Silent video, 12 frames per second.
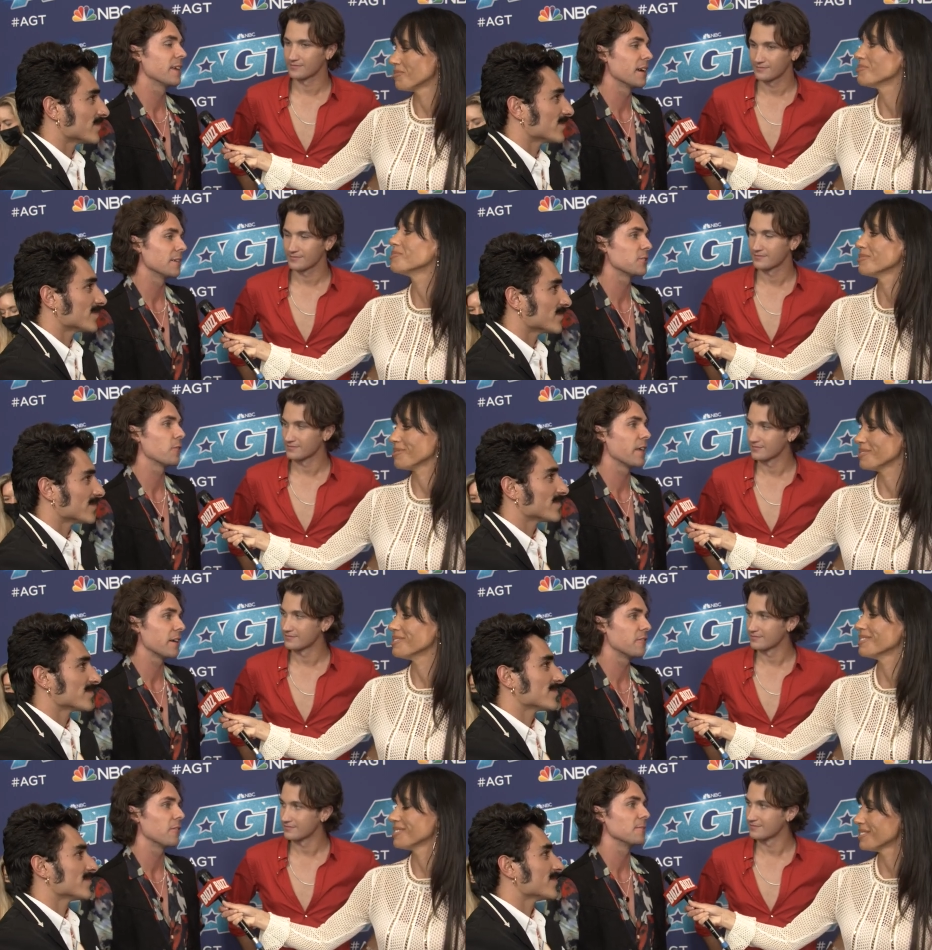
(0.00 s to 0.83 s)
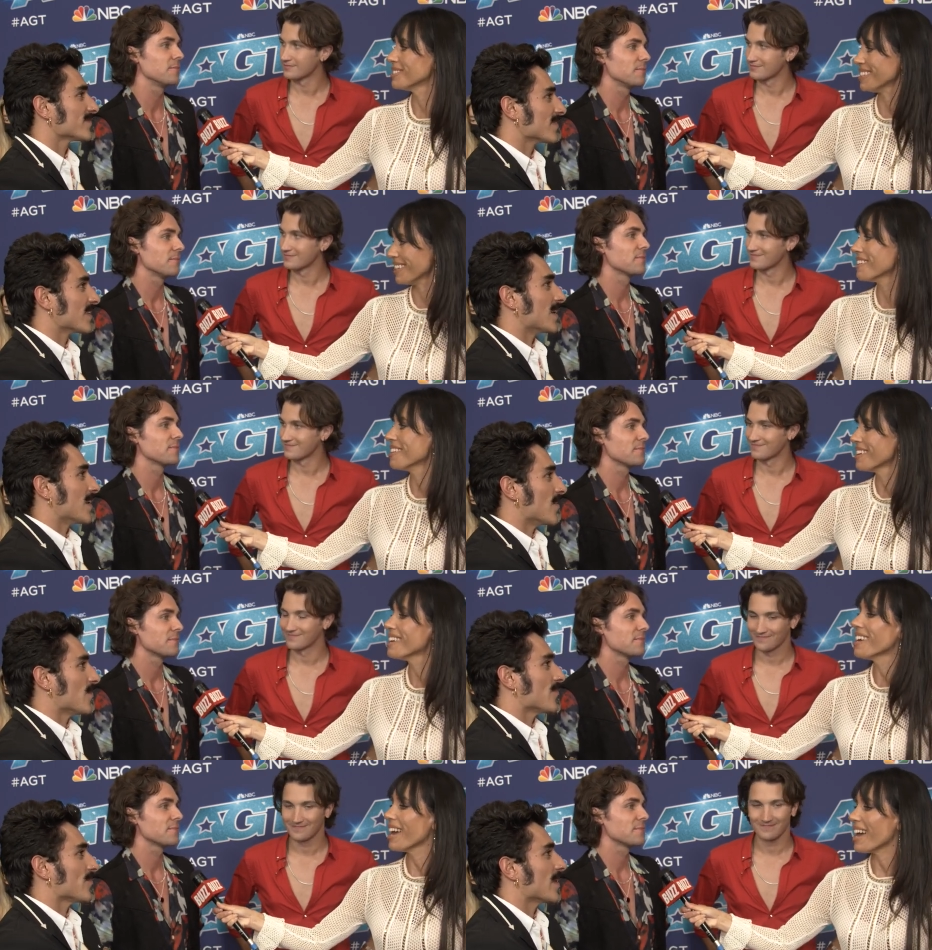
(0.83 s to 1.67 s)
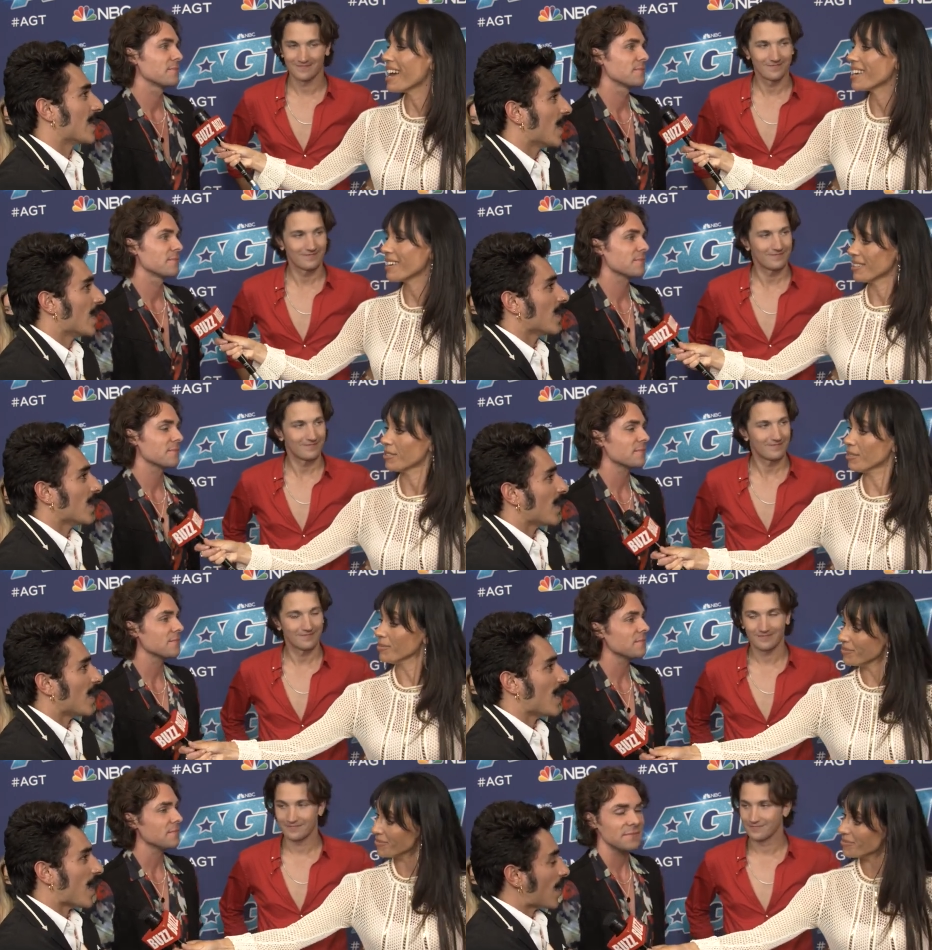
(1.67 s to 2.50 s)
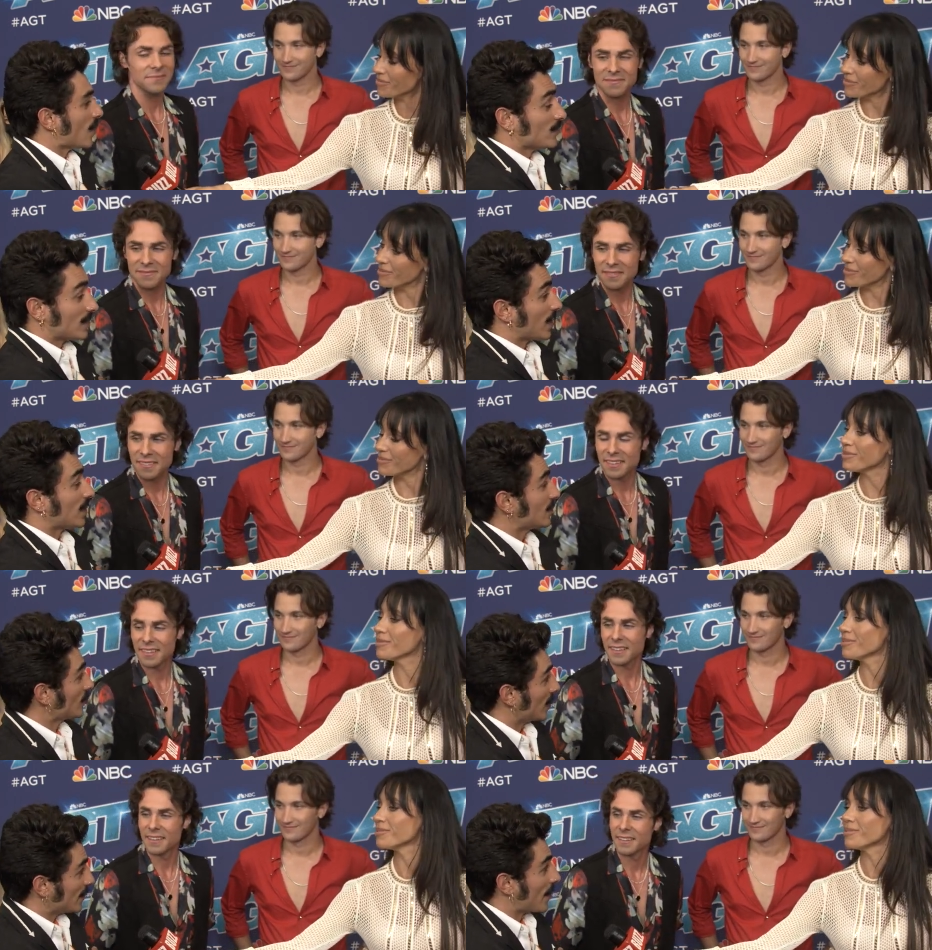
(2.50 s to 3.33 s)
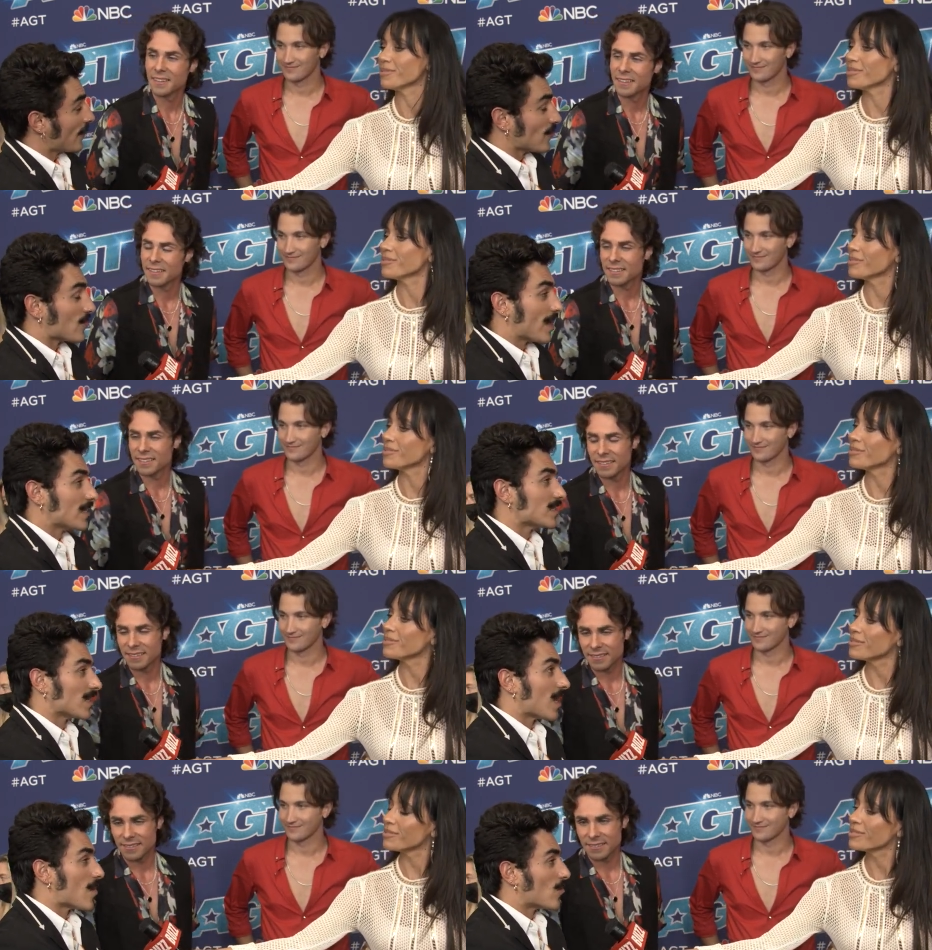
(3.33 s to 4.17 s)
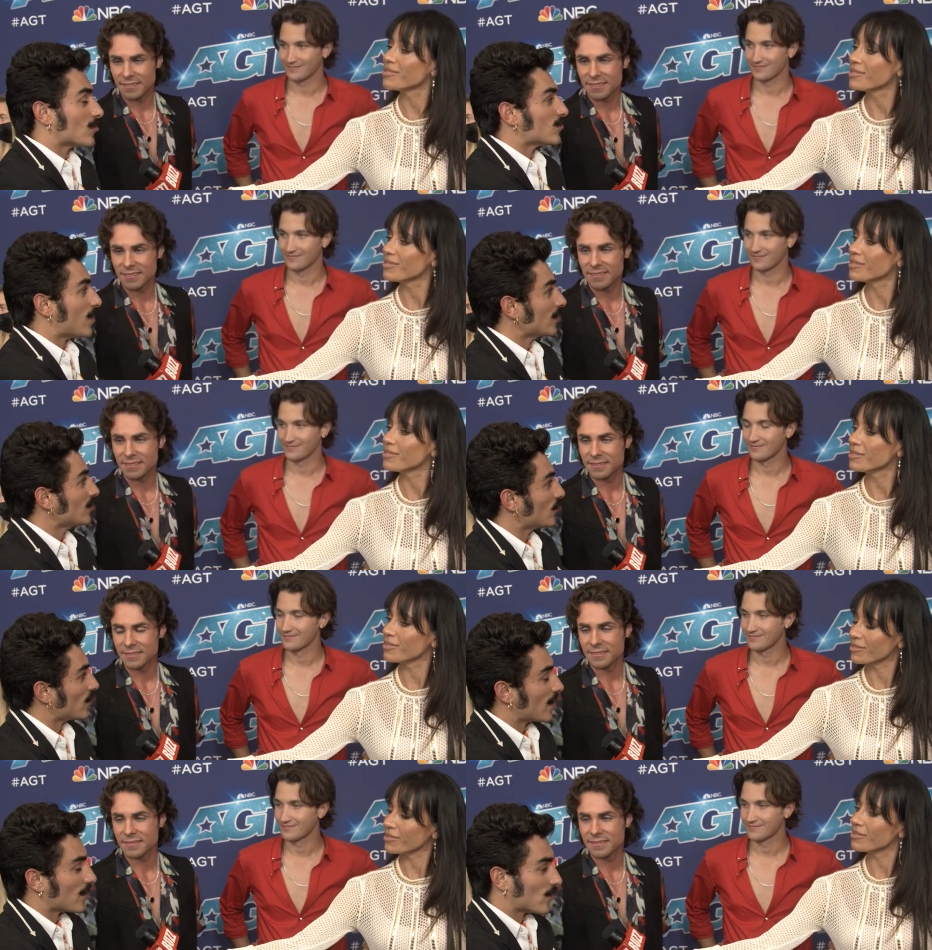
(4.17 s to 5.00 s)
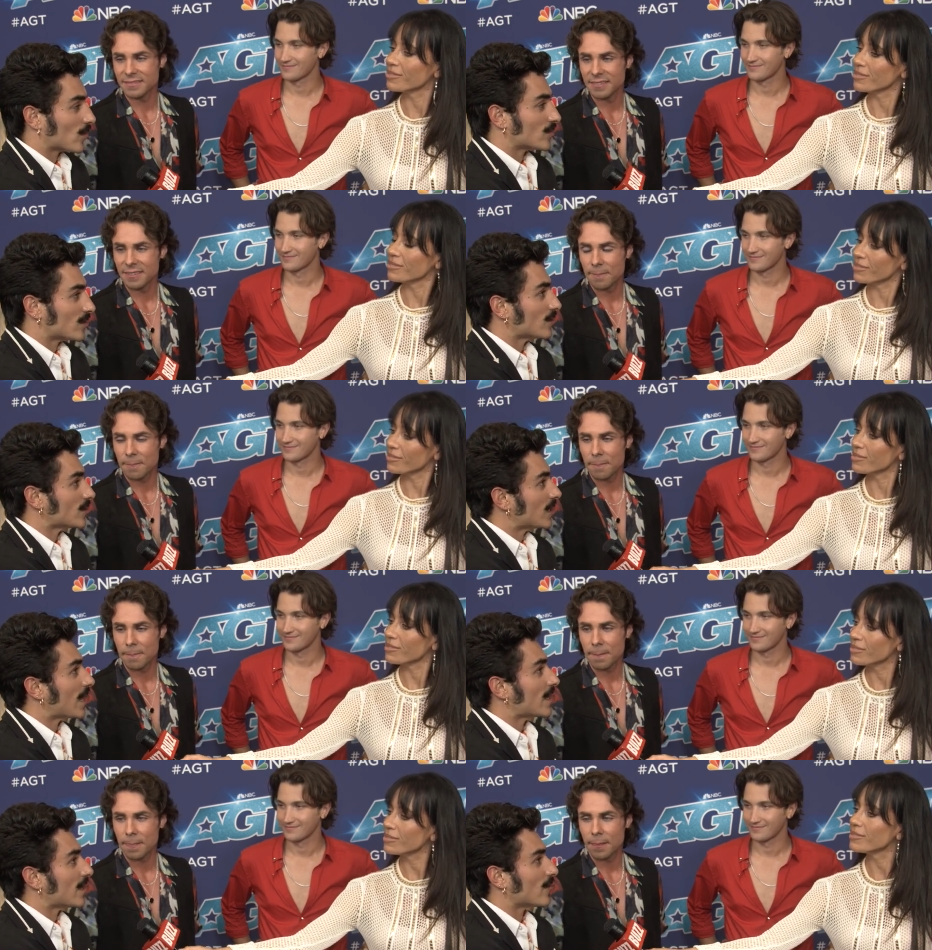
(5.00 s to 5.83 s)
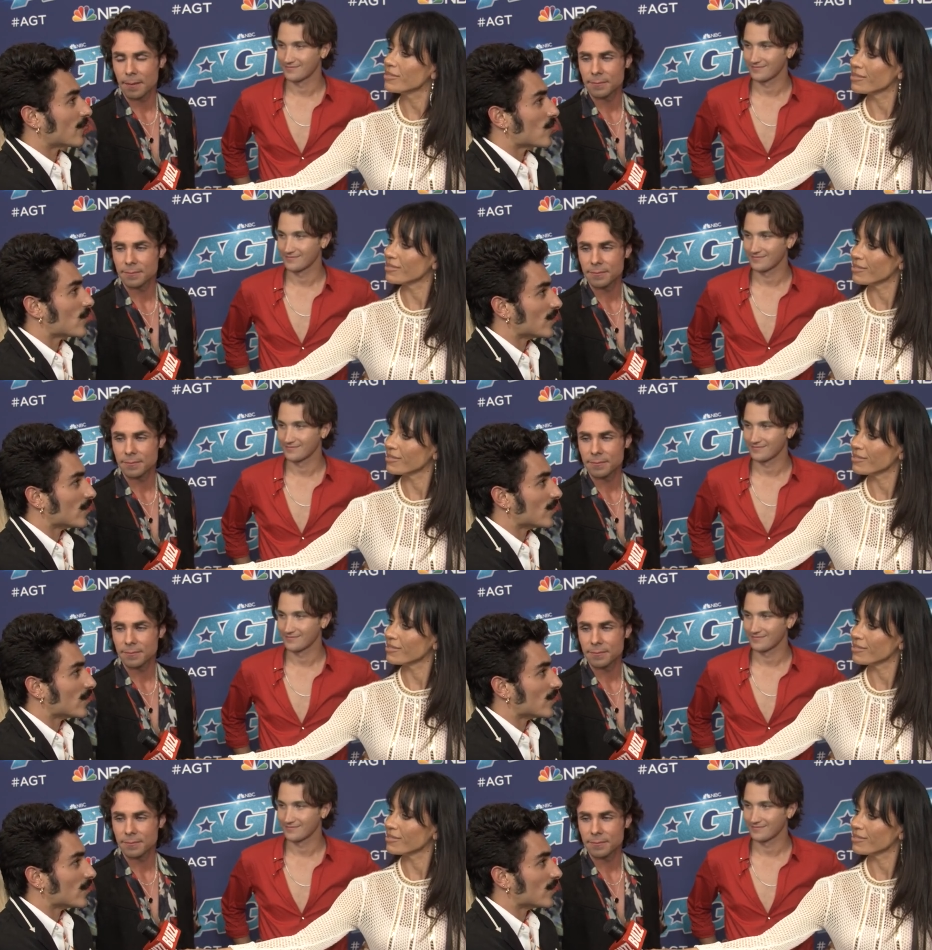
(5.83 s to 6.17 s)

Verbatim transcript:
Speaker 1: yeah, so thankful. I would say it just it definitely makes it a lot more special that we're such a tight knit group.